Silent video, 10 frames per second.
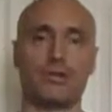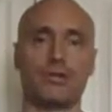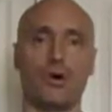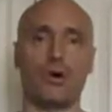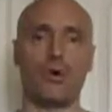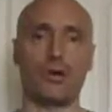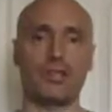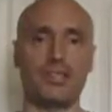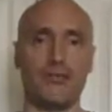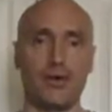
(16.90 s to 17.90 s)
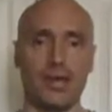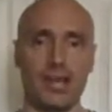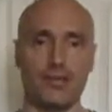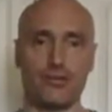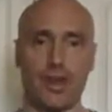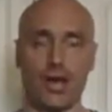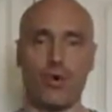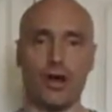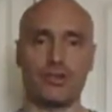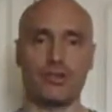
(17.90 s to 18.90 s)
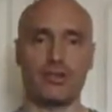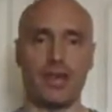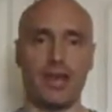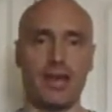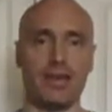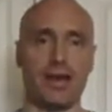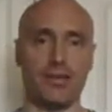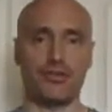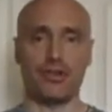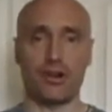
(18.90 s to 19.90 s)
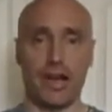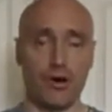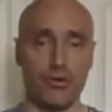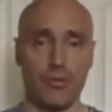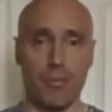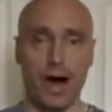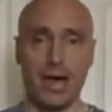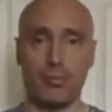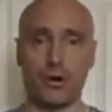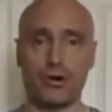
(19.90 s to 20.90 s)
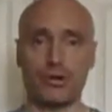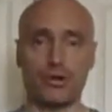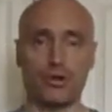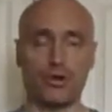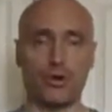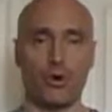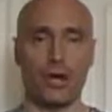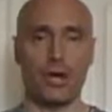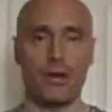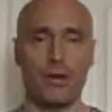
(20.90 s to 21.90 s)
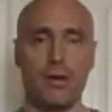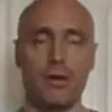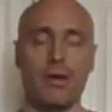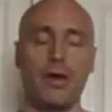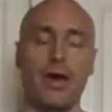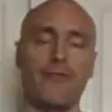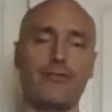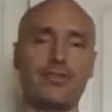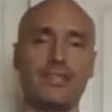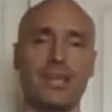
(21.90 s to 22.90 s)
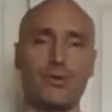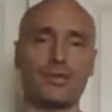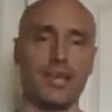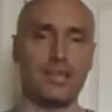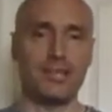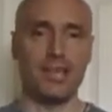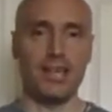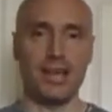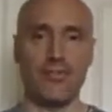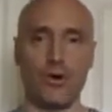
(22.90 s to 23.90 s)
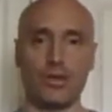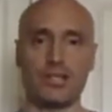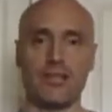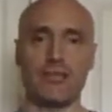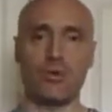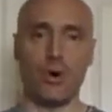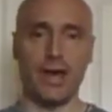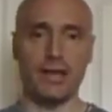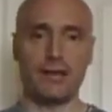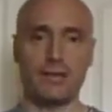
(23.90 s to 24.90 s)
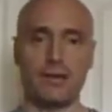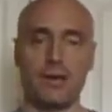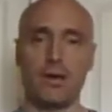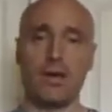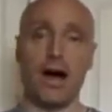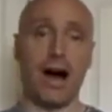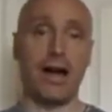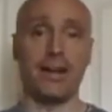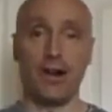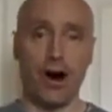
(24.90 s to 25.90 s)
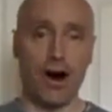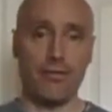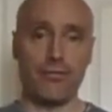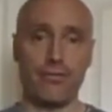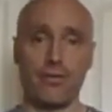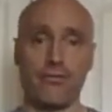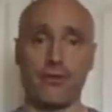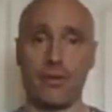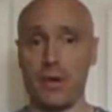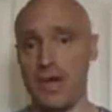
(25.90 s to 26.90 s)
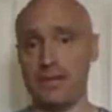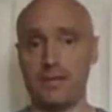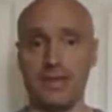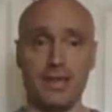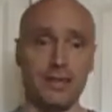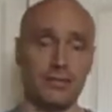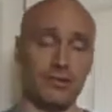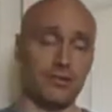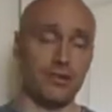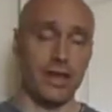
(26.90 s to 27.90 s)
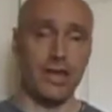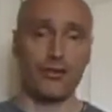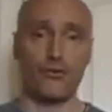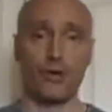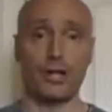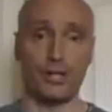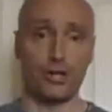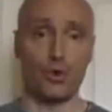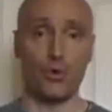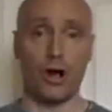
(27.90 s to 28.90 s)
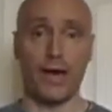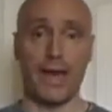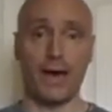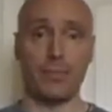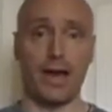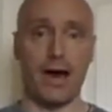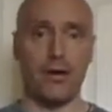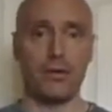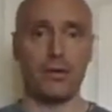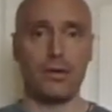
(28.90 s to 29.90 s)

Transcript: So we're going to see if we can answer that question today. I'll start out with my personal story. Ever since I was 18, I've always lifted weights on and off from 18 till age 42 where I am now.